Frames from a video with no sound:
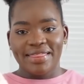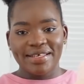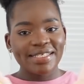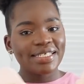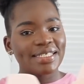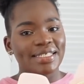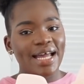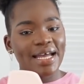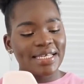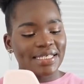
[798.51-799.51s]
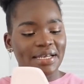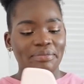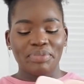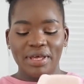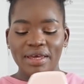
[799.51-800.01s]
this is nice
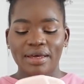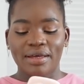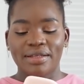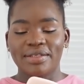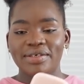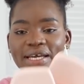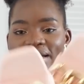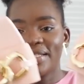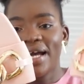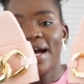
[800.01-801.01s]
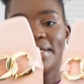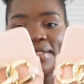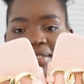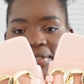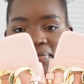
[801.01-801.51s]
and pink. Look at
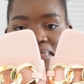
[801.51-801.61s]
that.